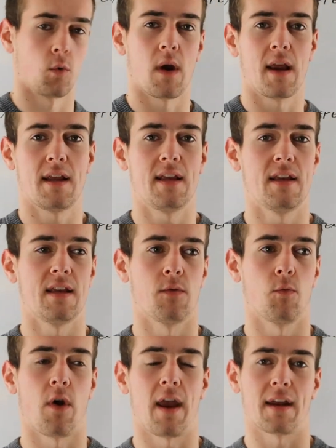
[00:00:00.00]
the way
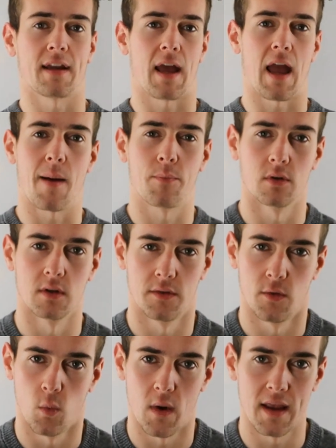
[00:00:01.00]
he ran Apple,
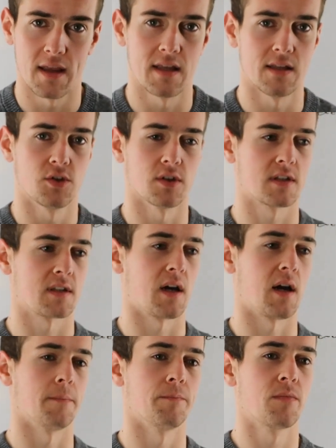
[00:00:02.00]
and the way he just
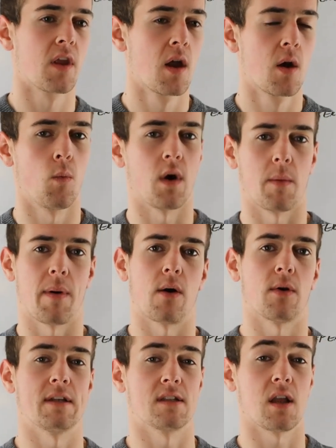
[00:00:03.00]
um, went
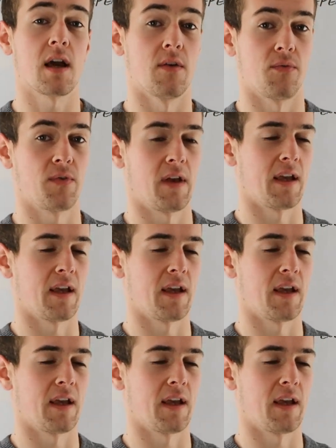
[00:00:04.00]
about his life.